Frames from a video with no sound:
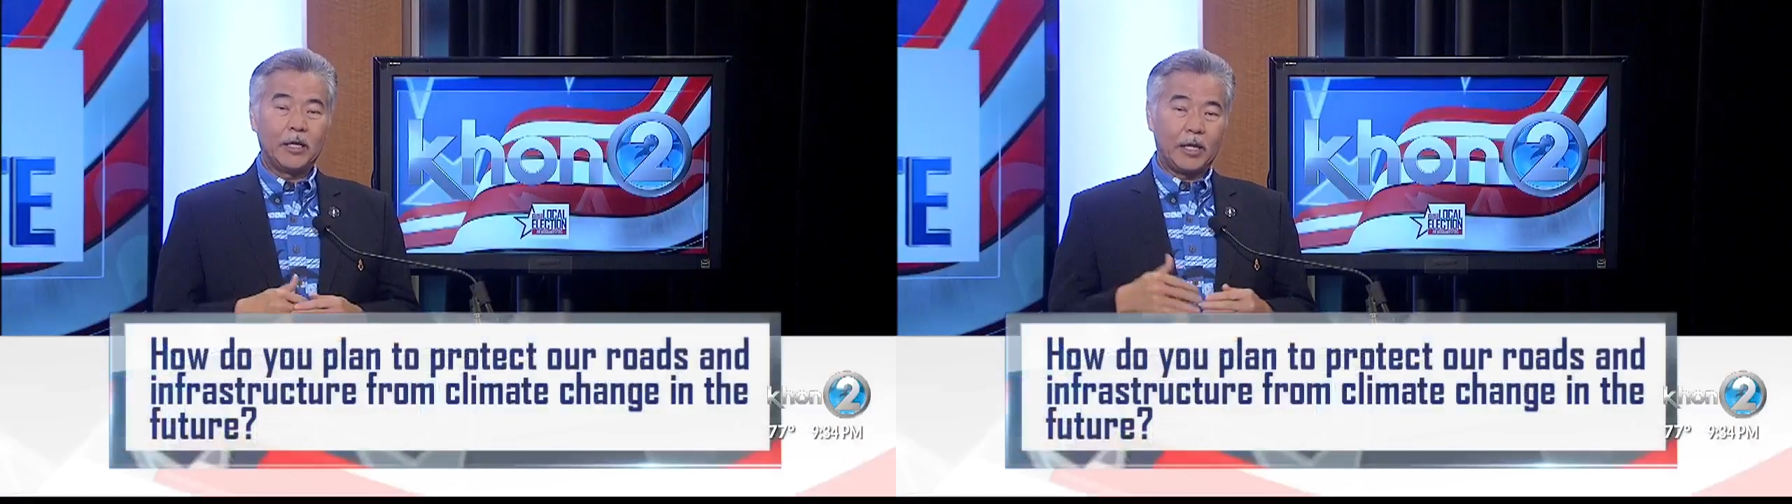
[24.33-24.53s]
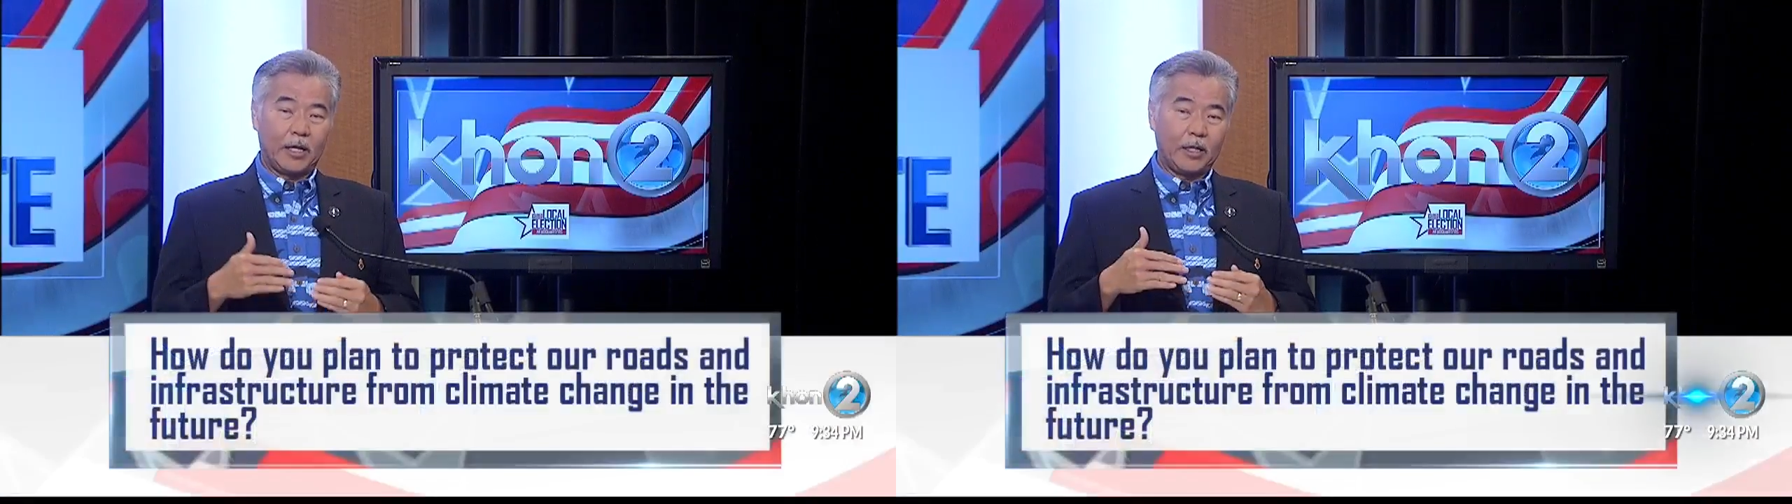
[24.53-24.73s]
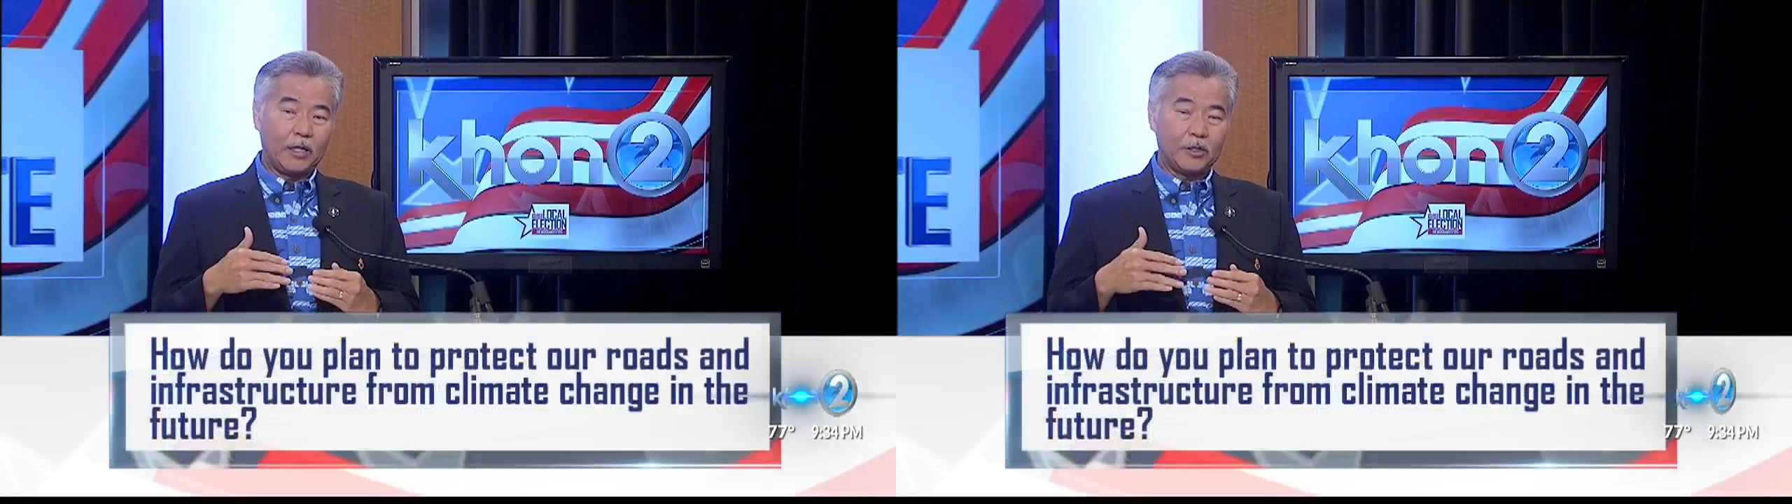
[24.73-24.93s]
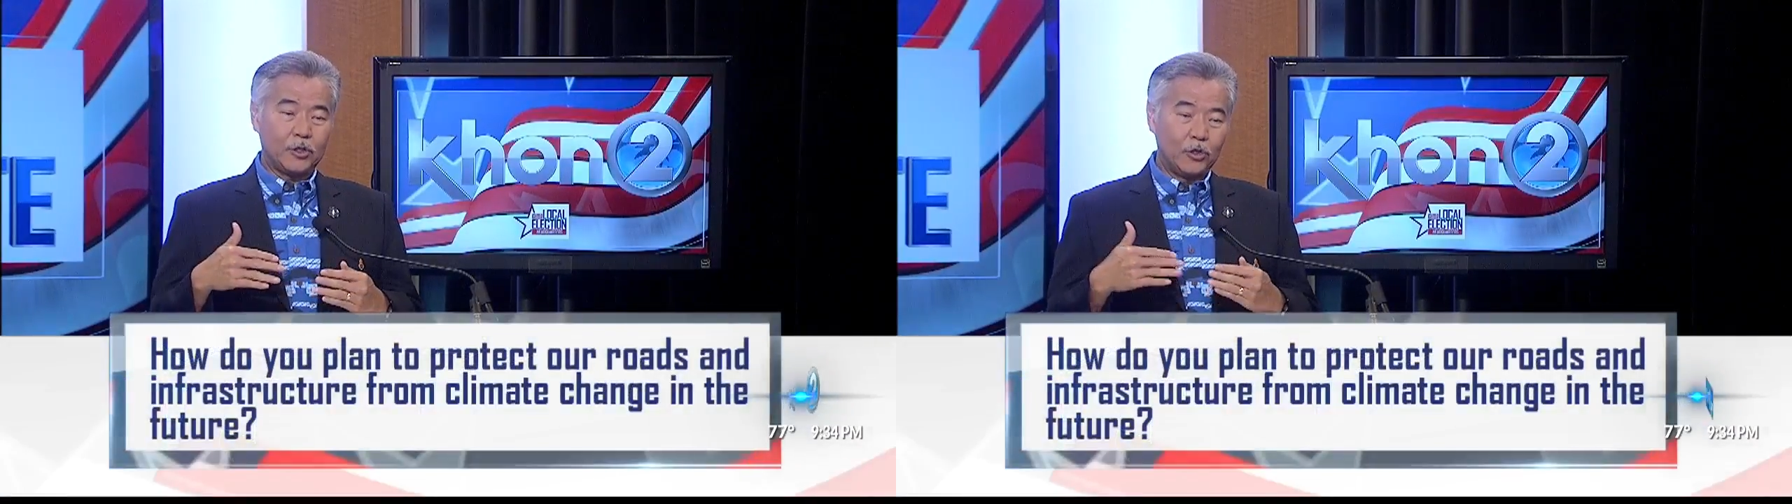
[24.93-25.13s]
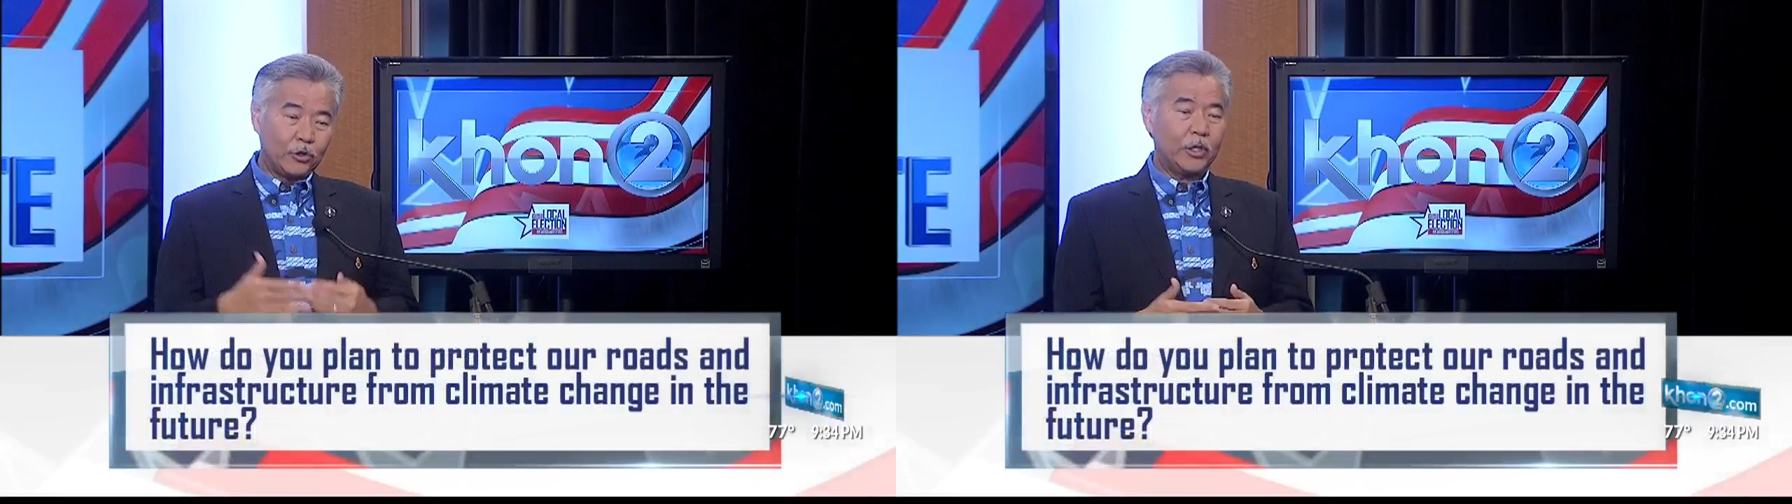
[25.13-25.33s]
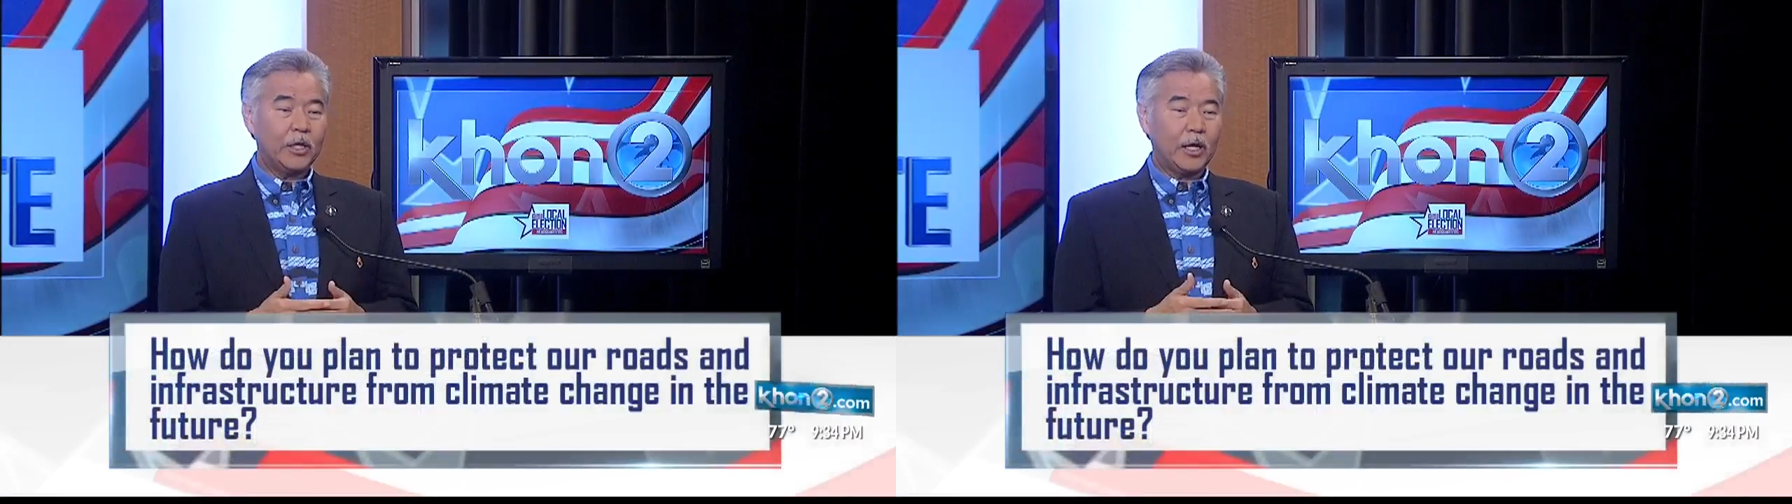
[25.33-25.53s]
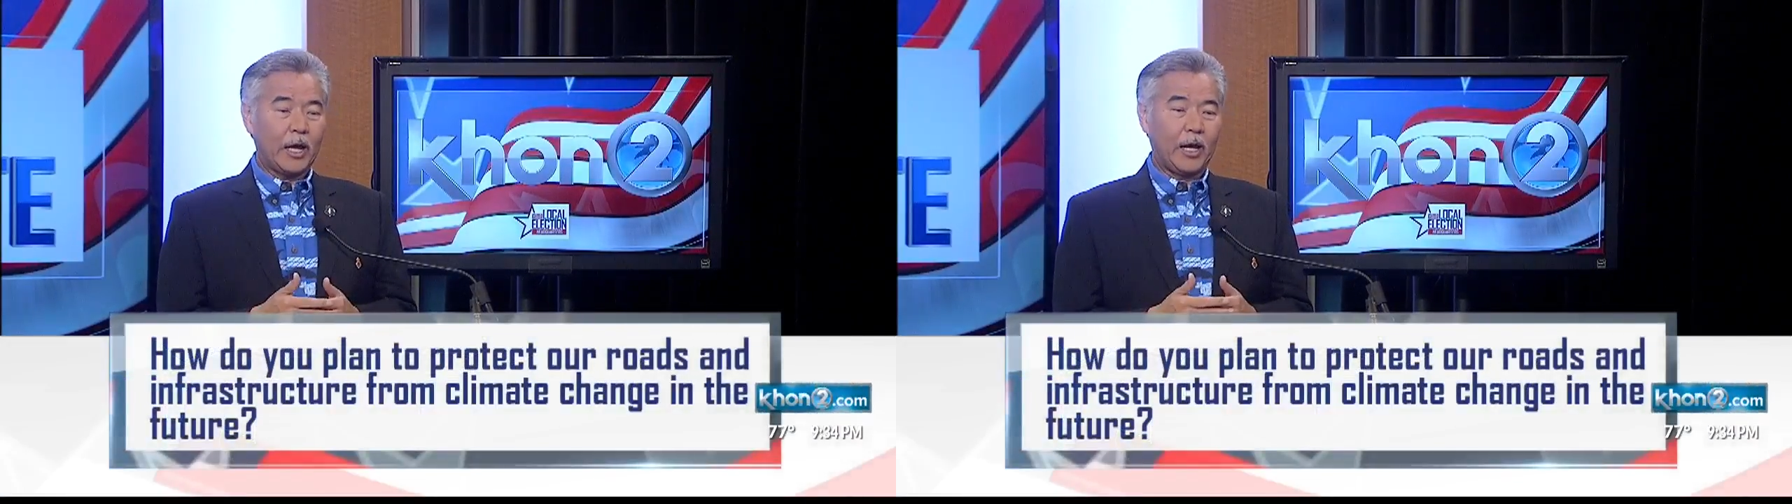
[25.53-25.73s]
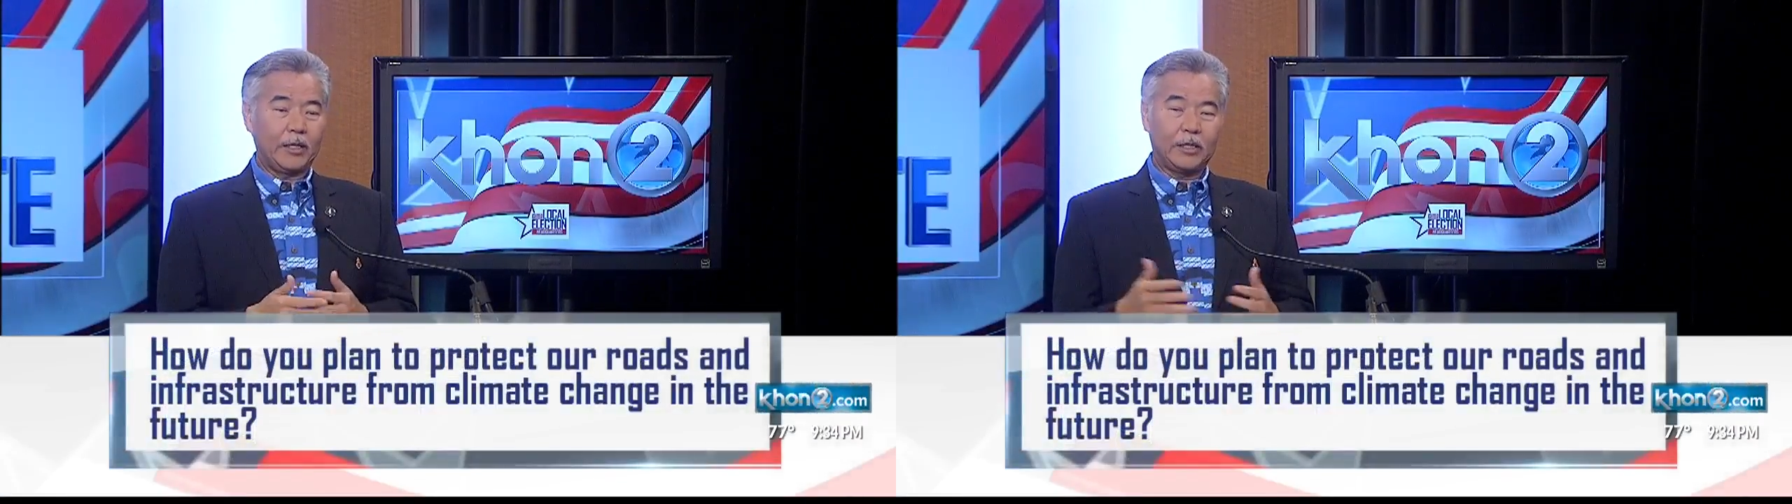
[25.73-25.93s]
that is looking at